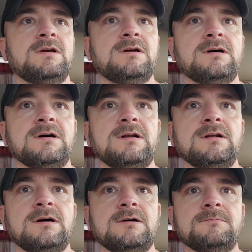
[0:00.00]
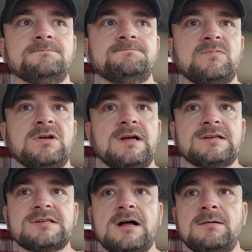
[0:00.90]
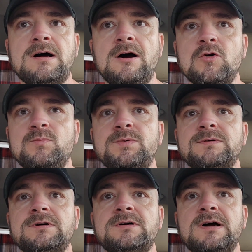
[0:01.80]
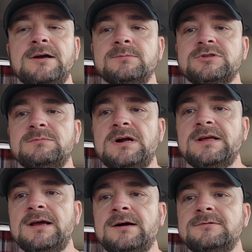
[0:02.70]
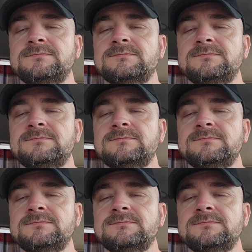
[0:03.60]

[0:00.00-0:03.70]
And like I said, I hope I help somebody out